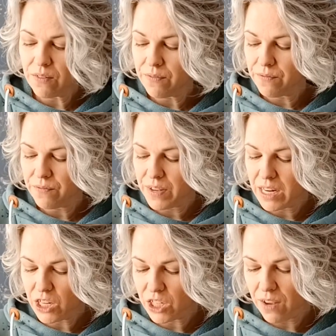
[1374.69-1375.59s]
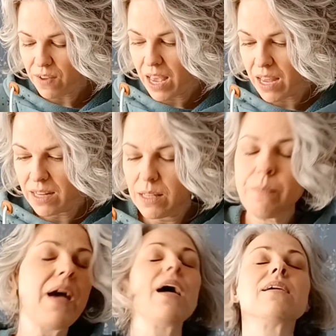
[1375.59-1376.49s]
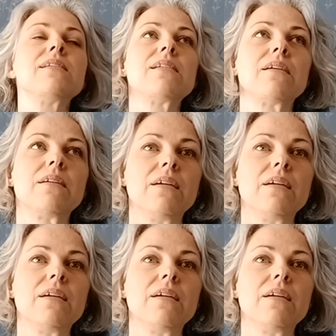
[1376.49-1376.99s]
finish I've had in the past